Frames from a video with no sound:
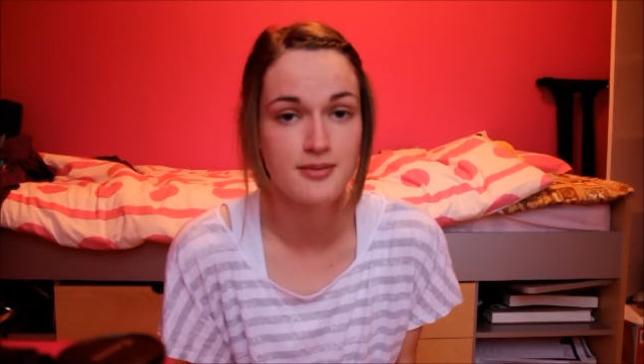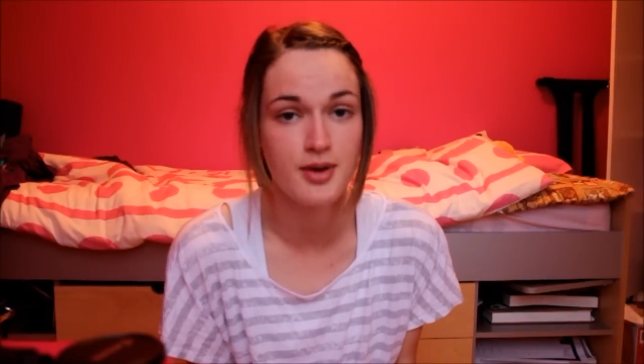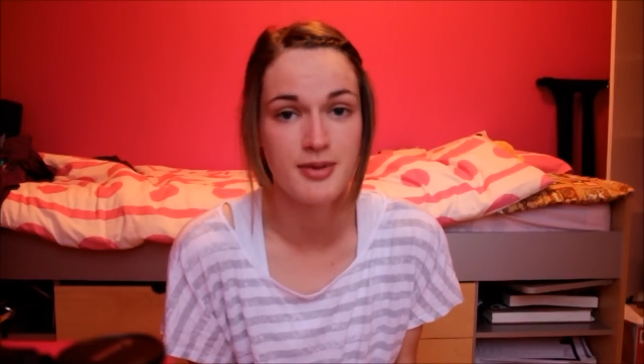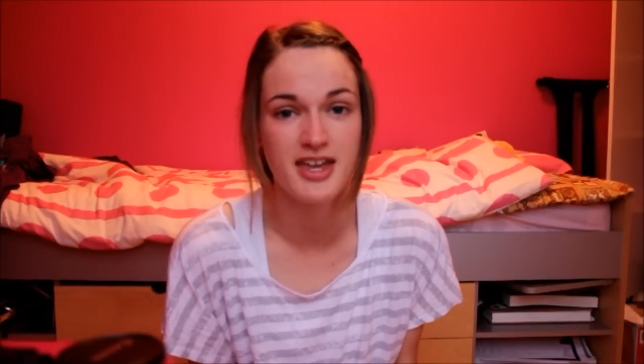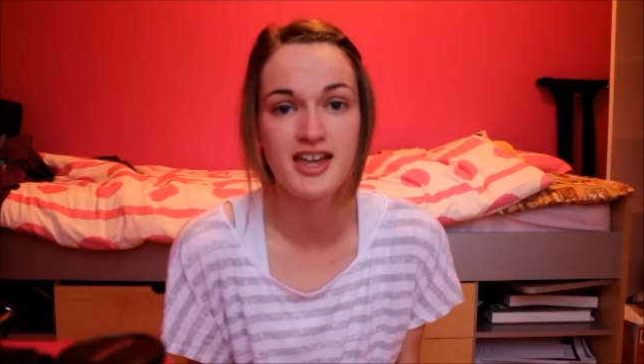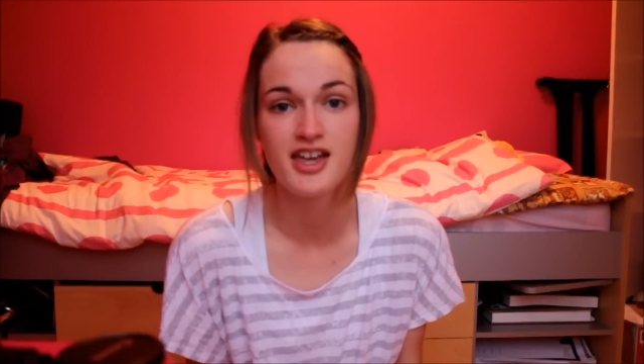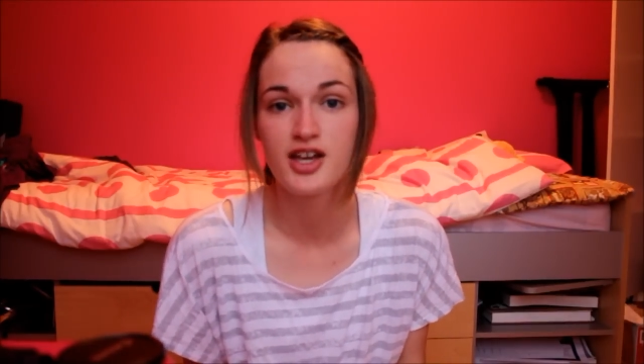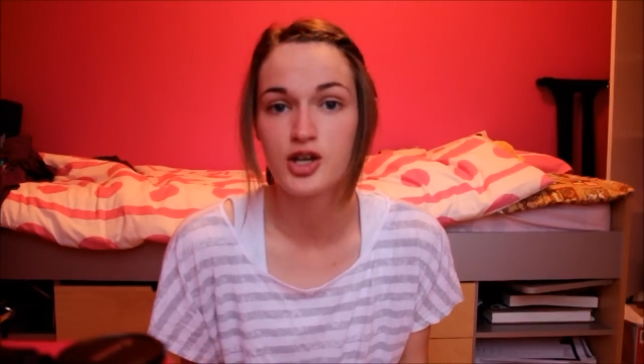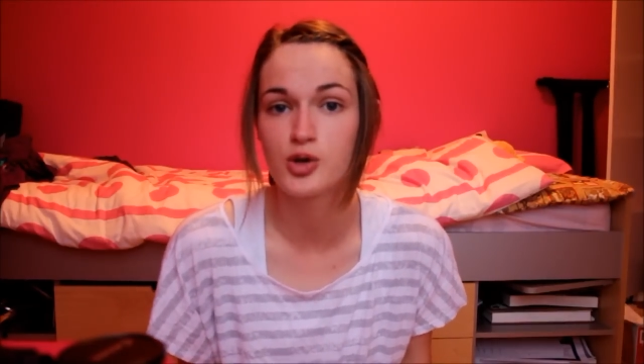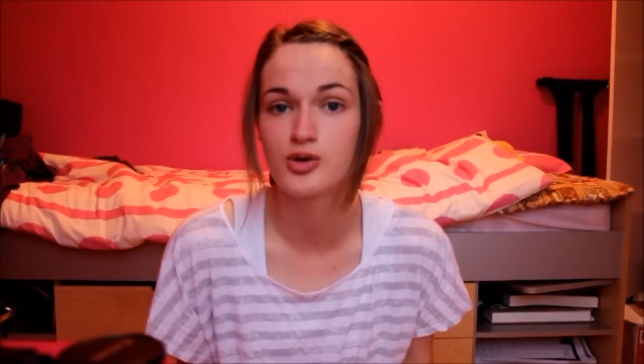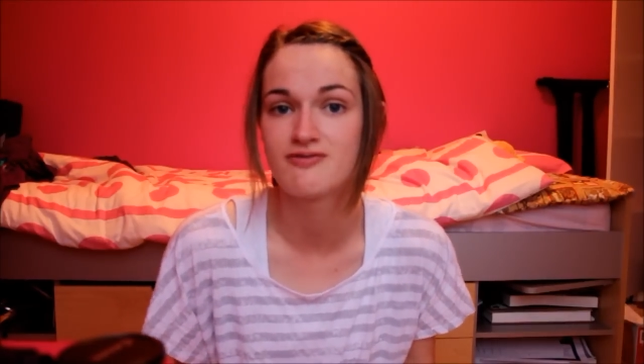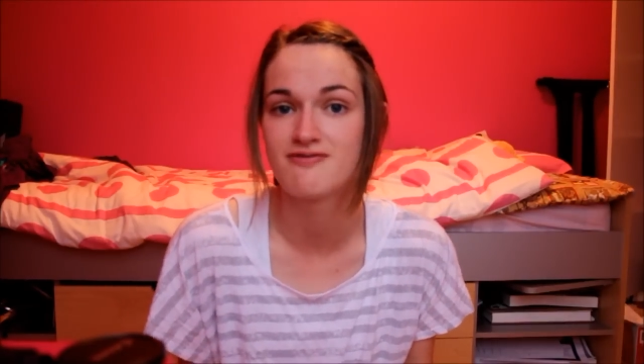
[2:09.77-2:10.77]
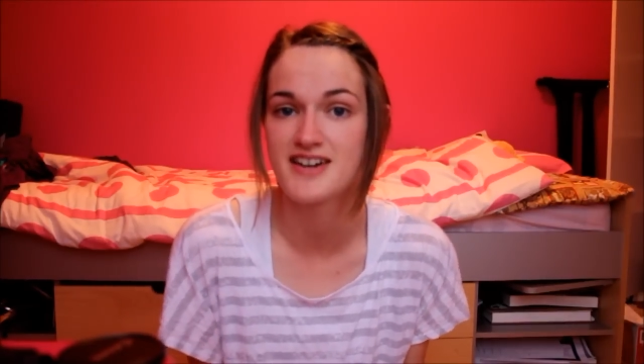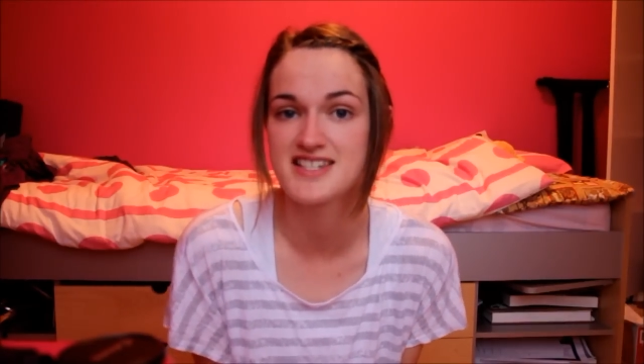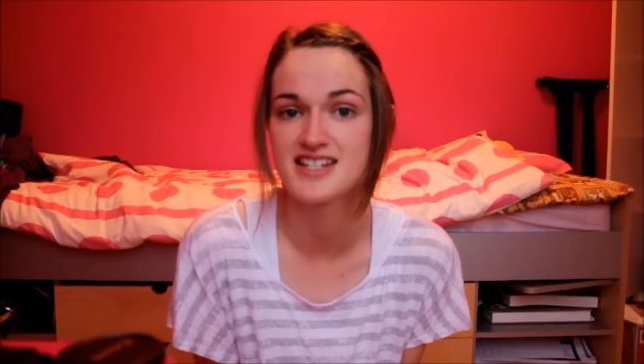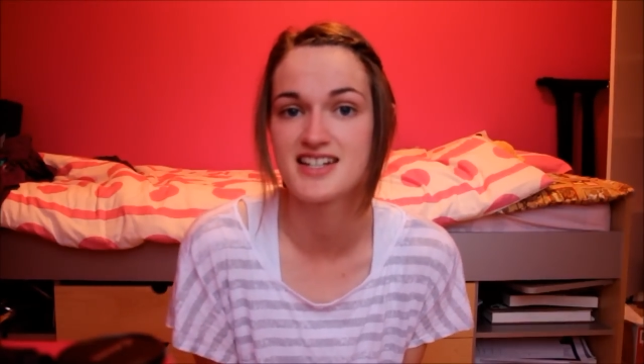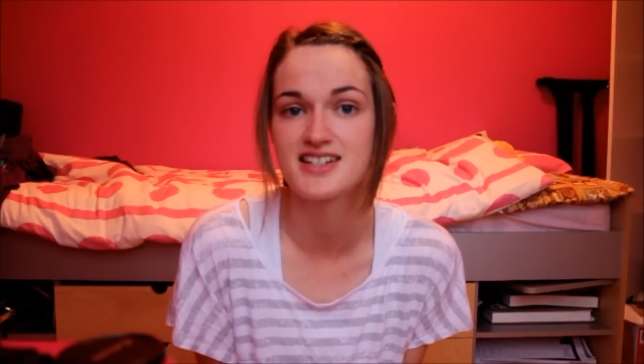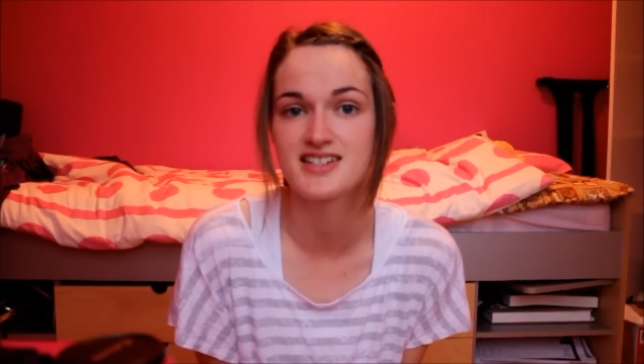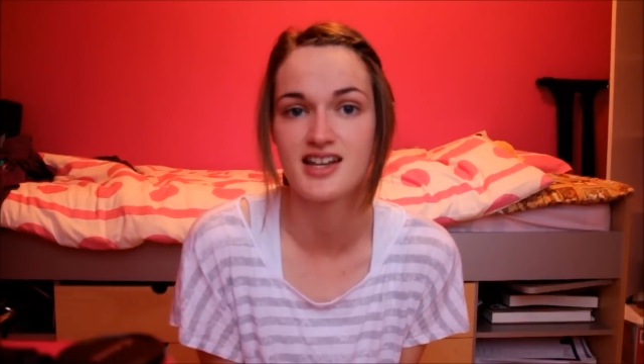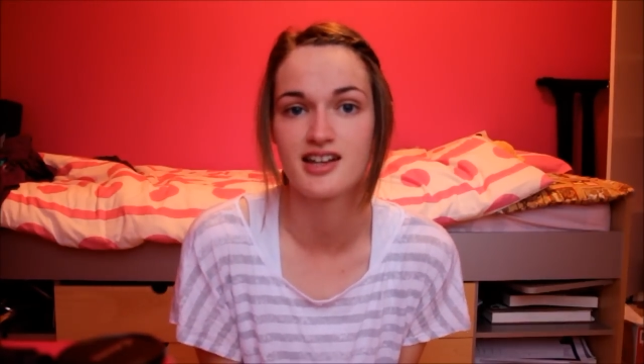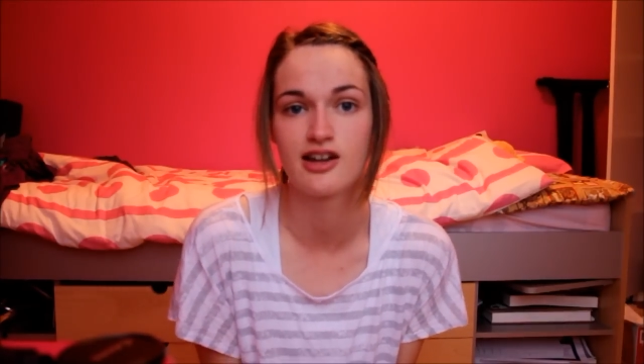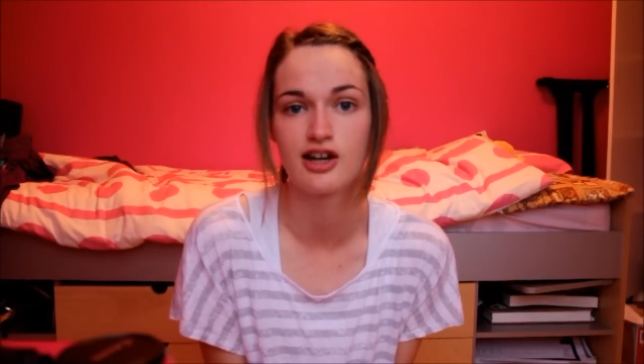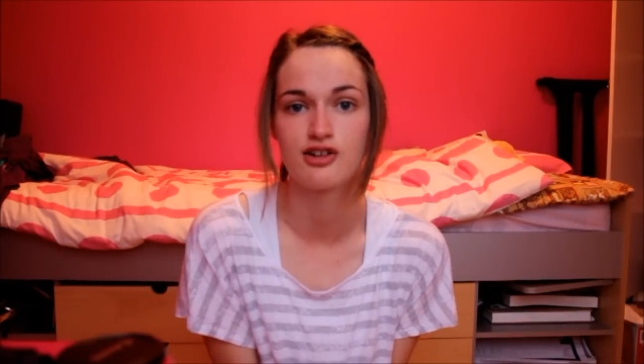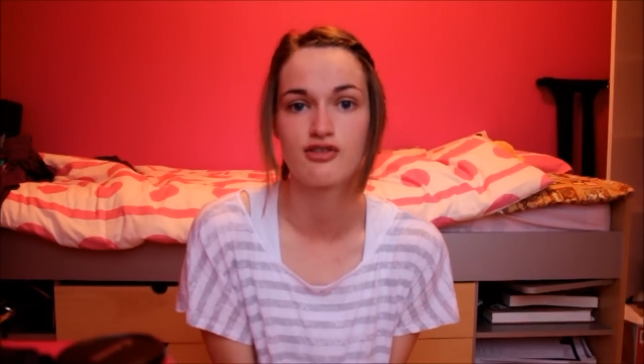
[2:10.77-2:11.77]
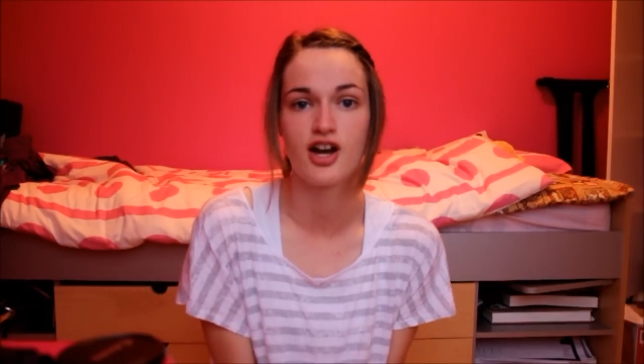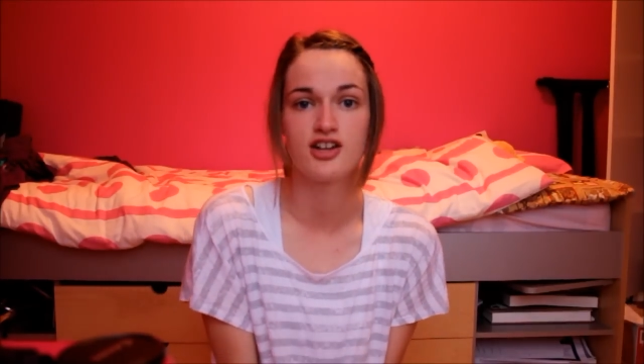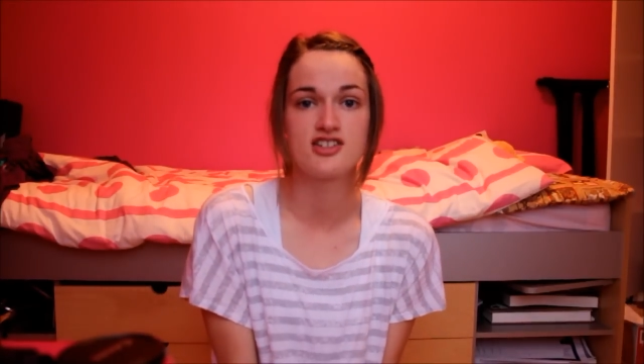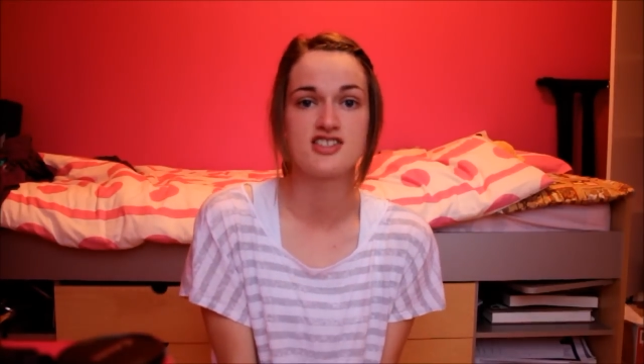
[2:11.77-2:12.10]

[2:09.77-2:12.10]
Maybe go and visit it and look around